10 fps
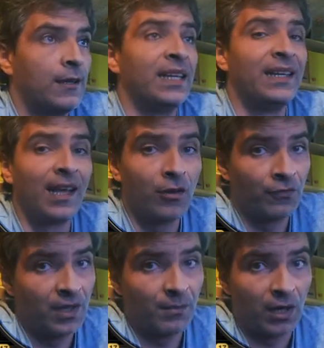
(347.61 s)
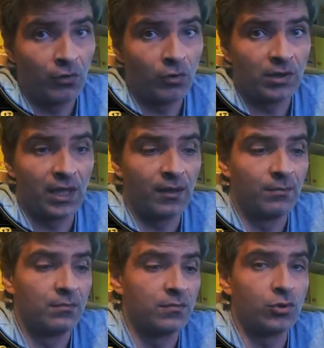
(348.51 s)
None of them are
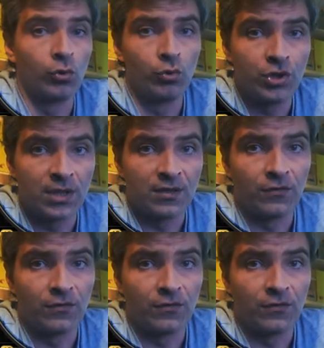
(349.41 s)
long-term solutions